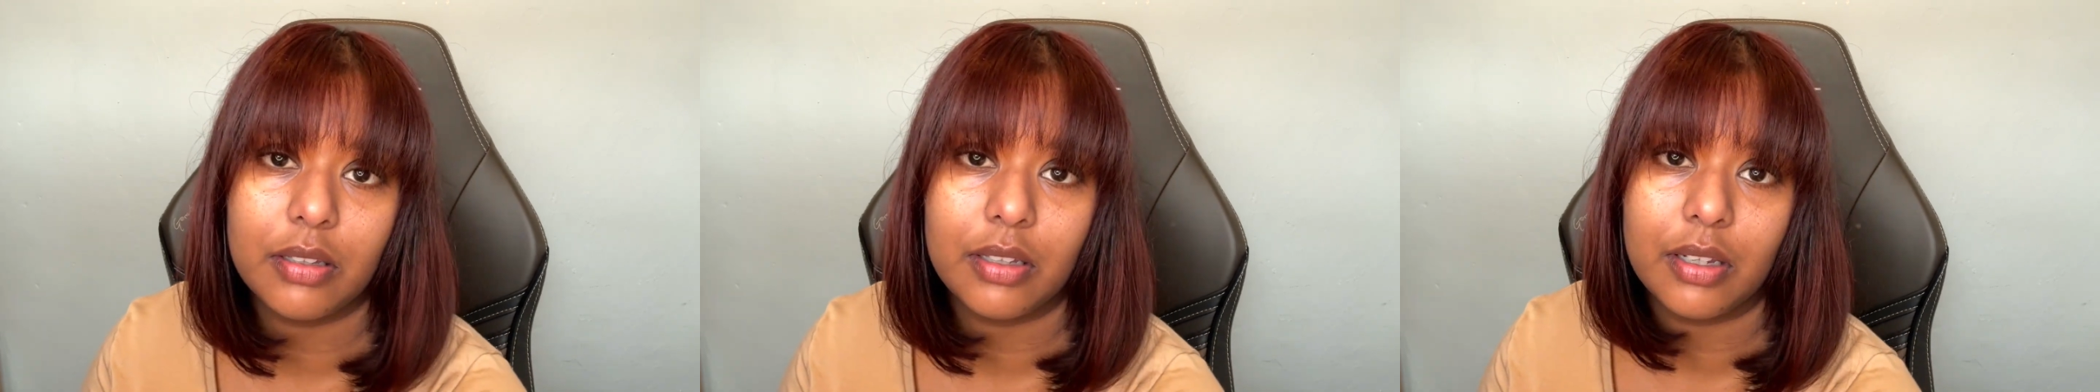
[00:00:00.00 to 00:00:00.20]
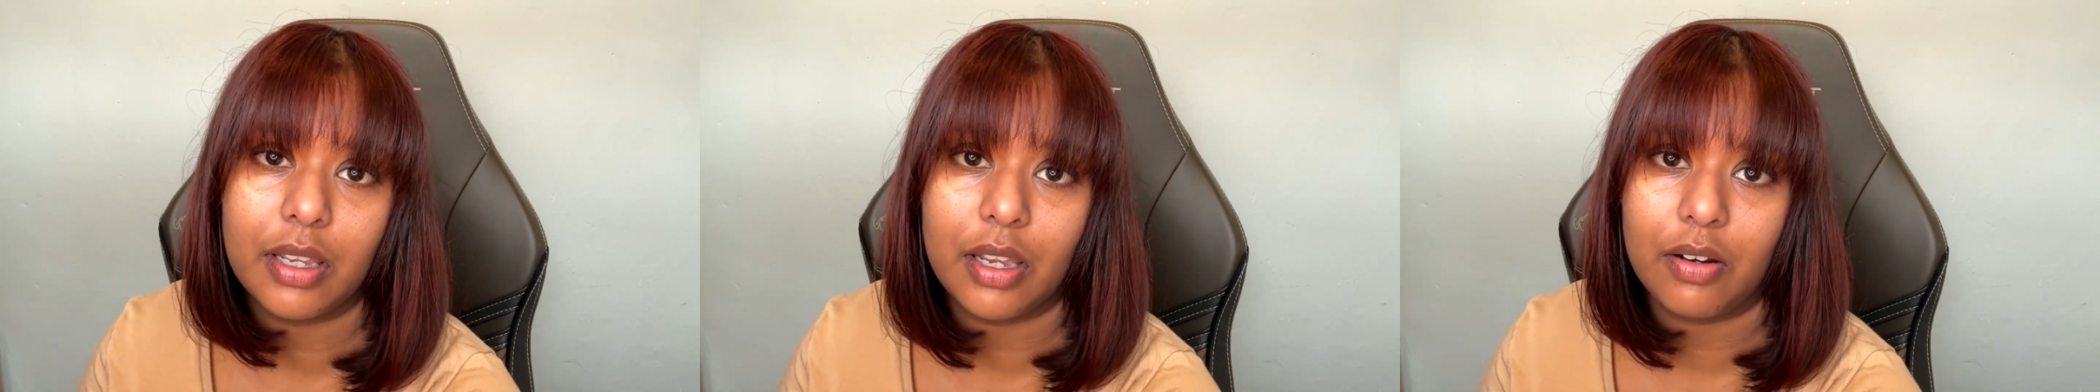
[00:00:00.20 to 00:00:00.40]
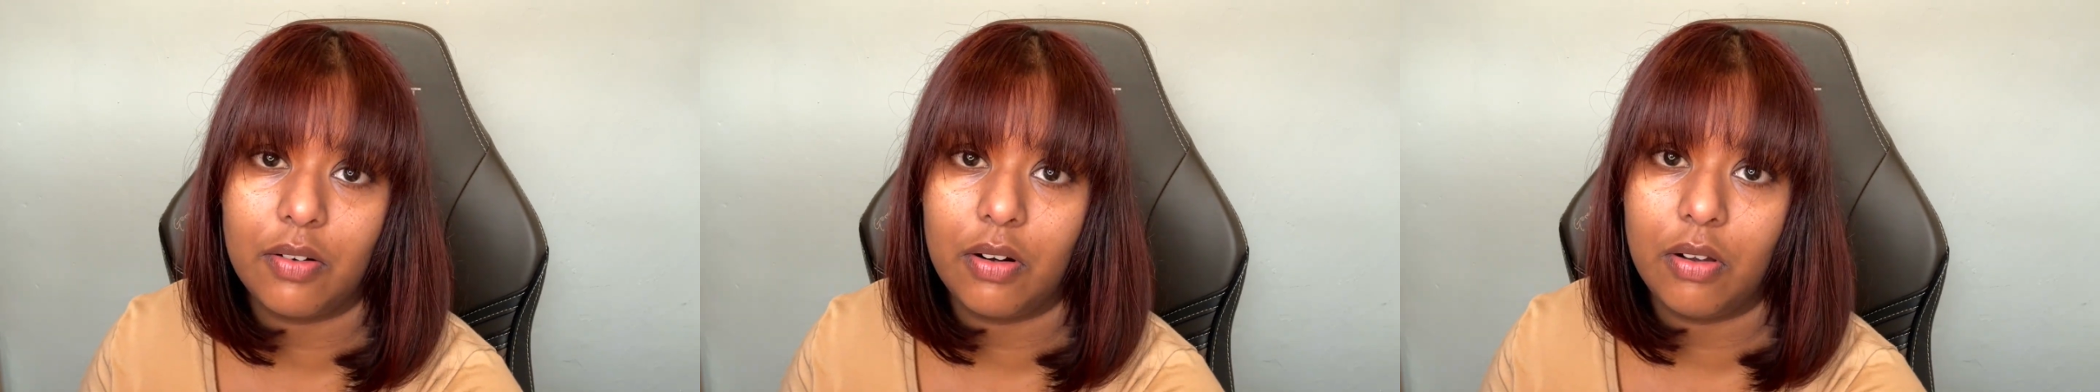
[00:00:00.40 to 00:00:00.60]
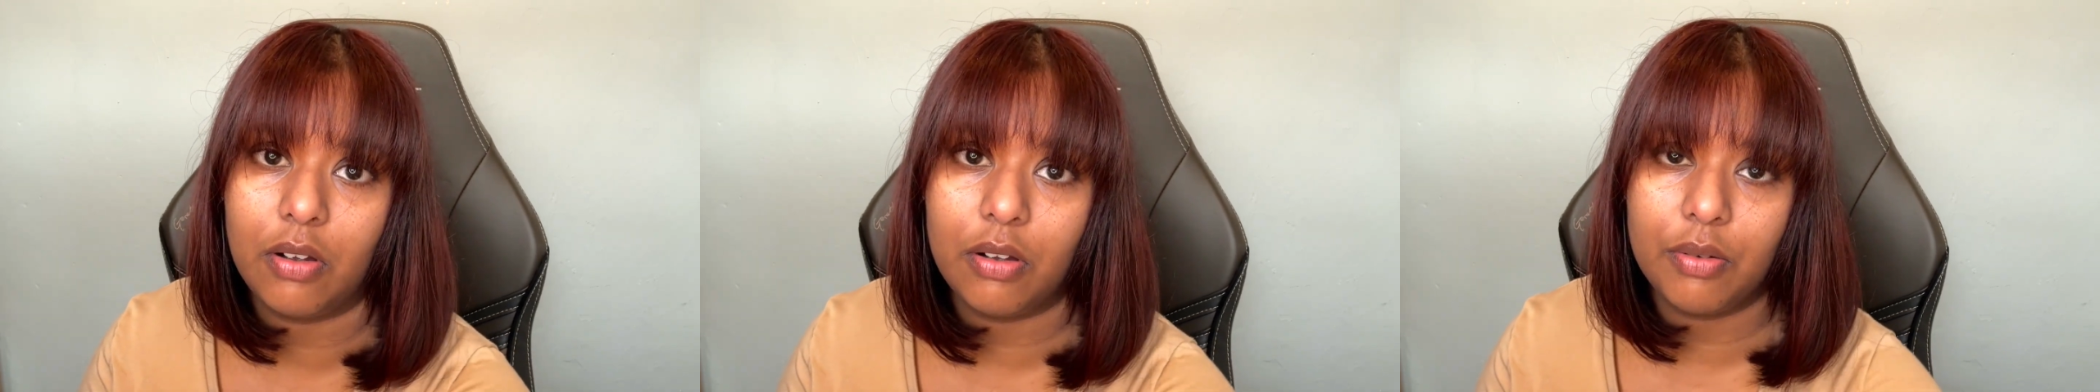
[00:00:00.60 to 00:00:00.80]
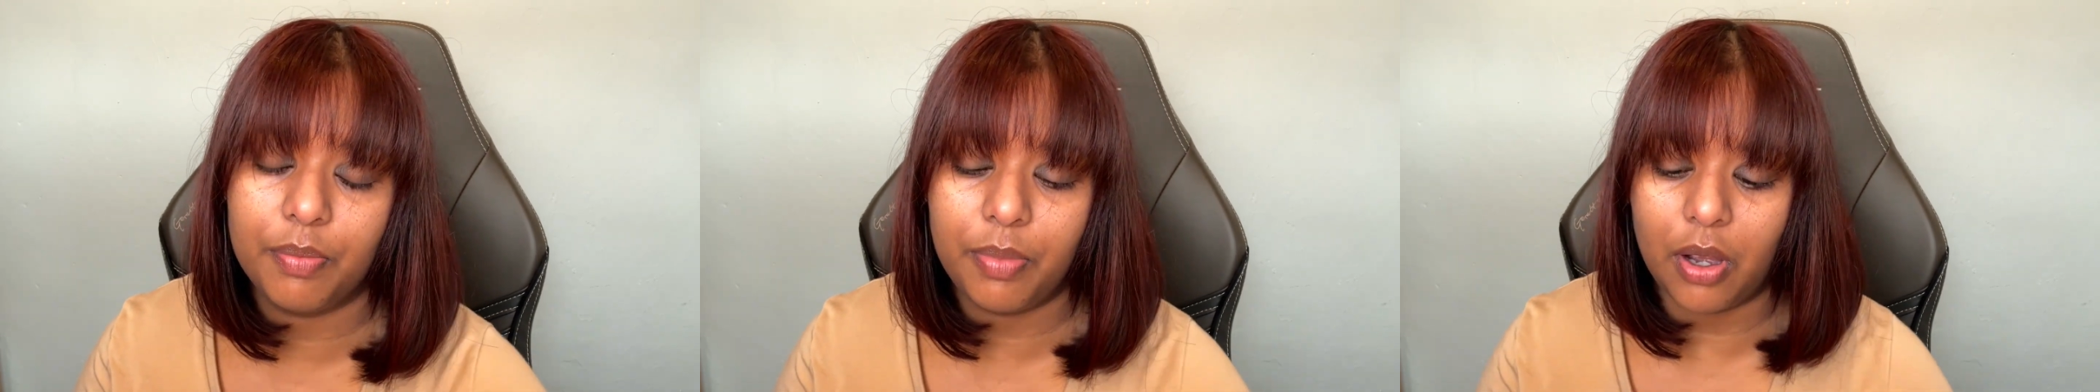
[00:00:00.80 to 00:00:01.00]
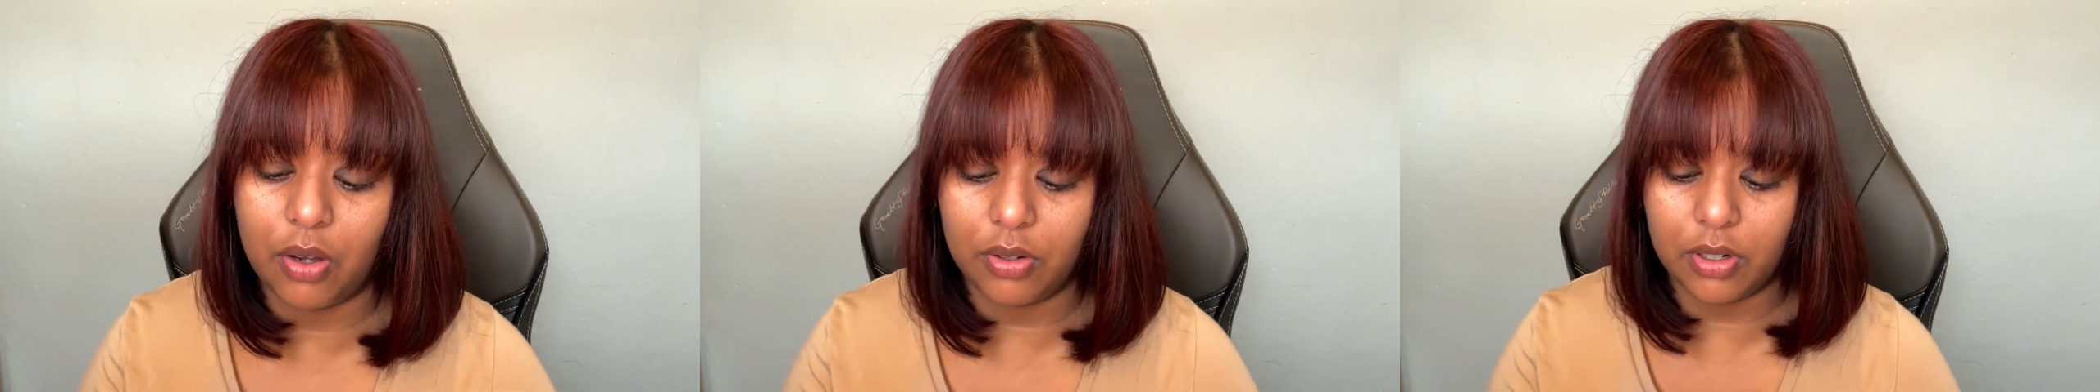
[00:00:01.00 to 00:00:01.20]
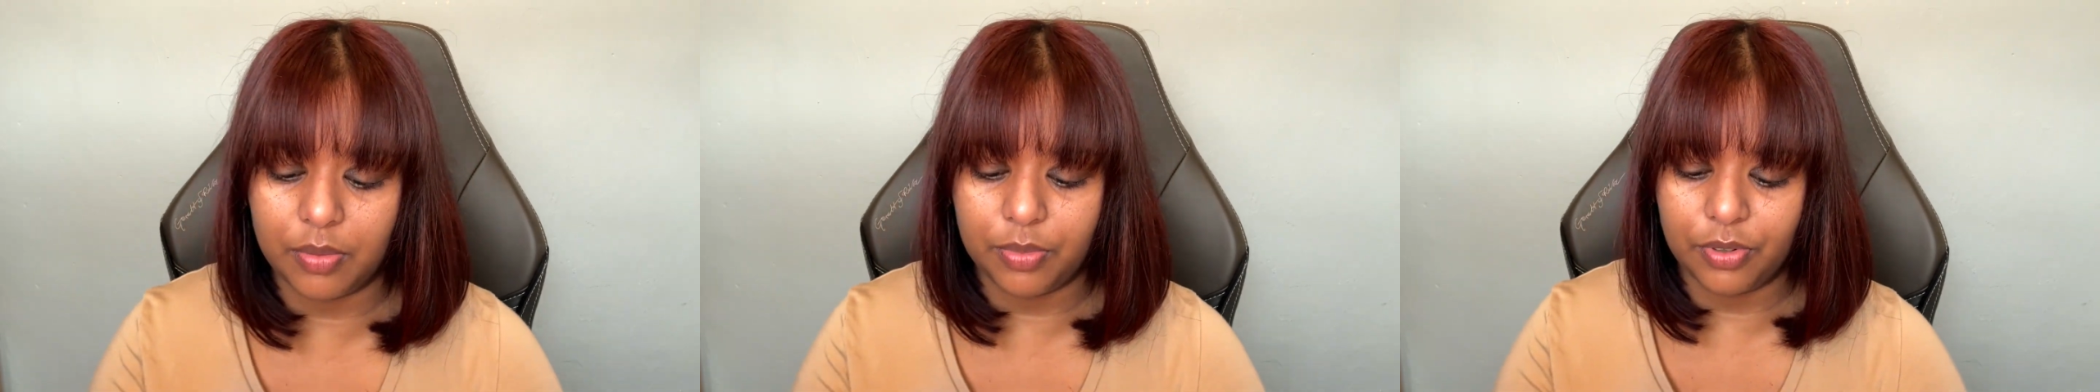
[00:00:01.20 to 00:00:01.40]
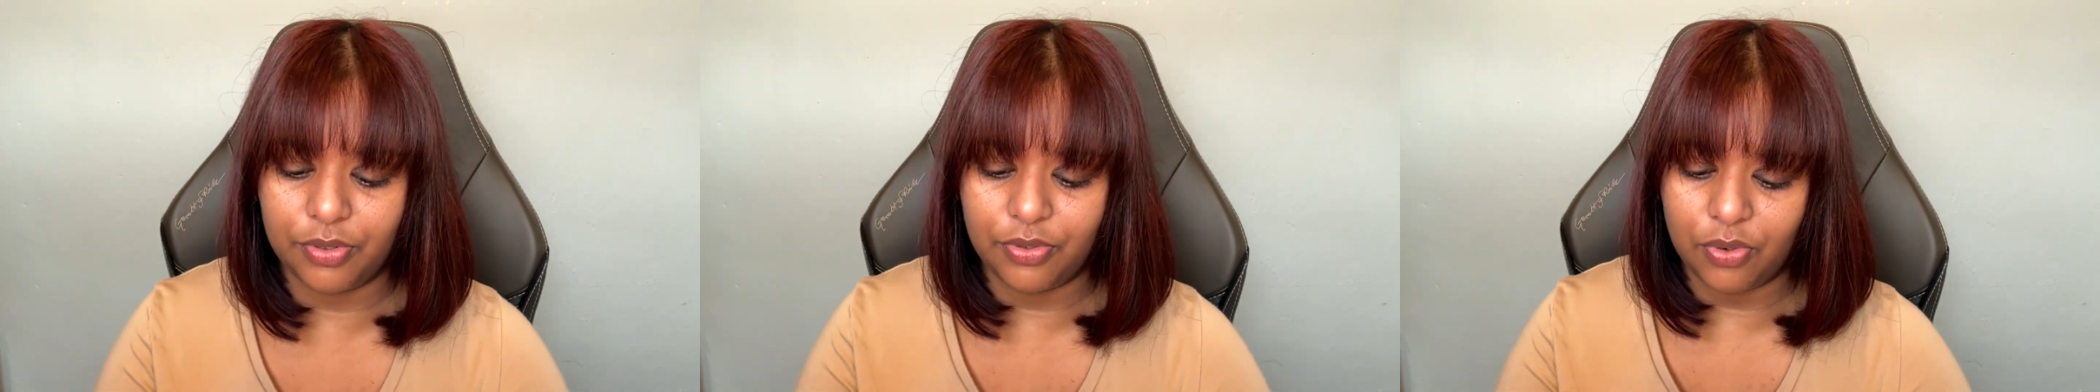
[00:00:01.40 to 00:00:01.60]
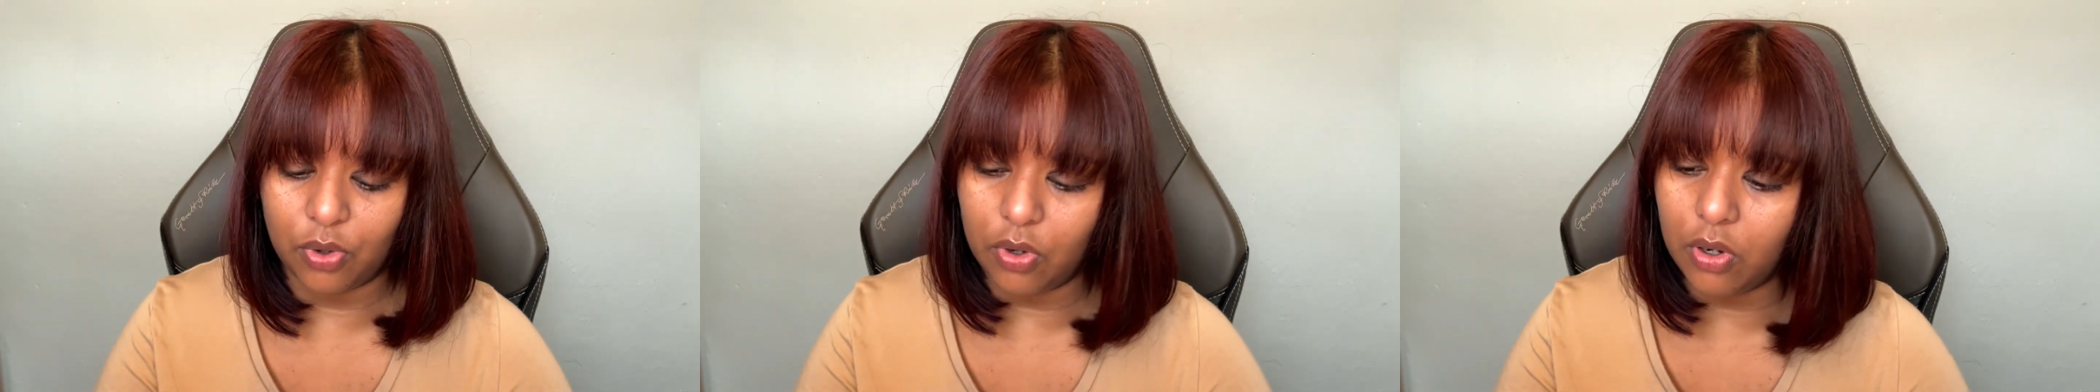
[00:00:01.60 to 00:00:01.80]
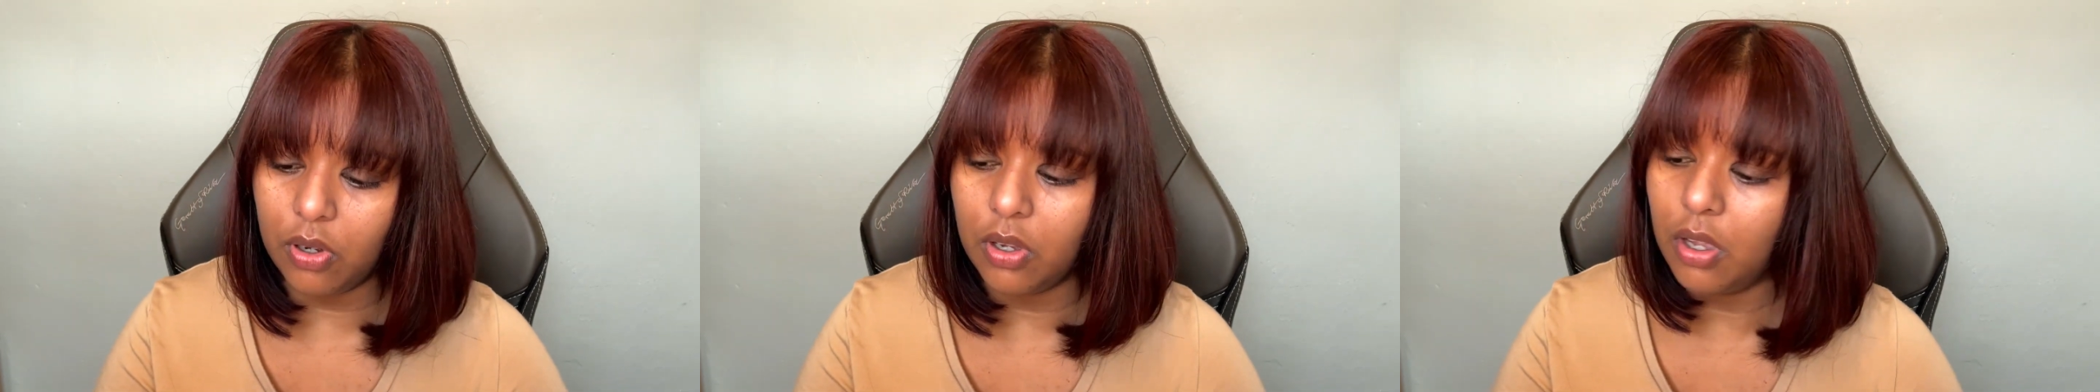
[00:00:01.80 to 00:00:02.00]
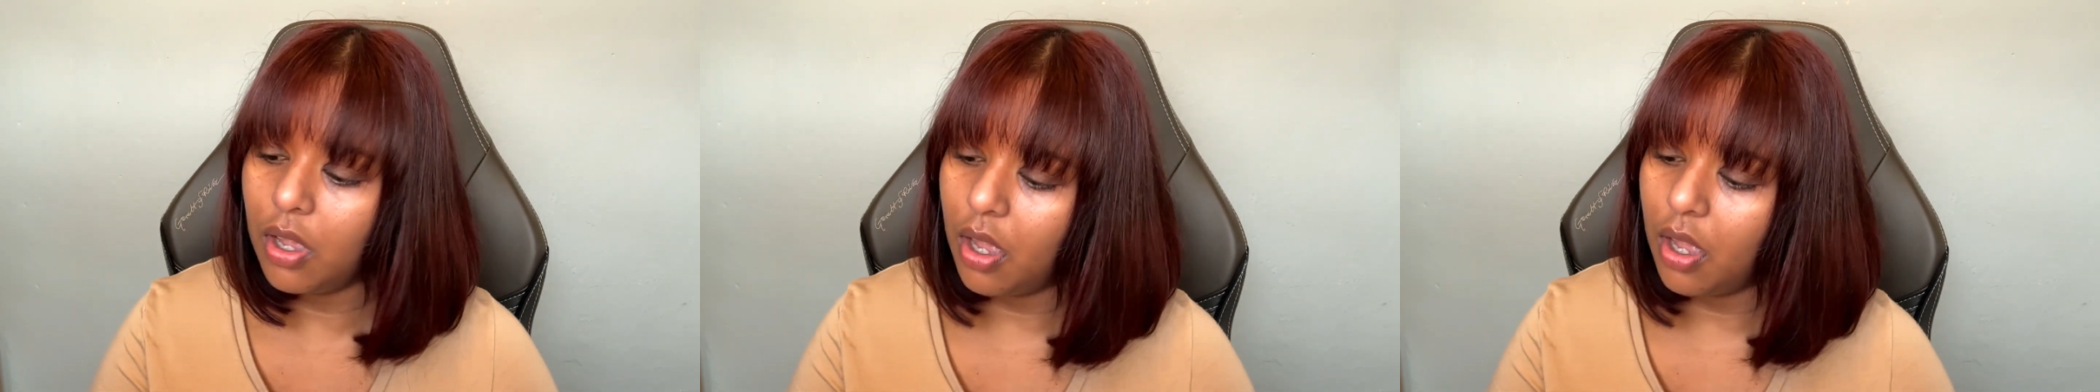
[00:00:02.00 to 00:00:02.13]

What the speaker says: the Guerlain powder before,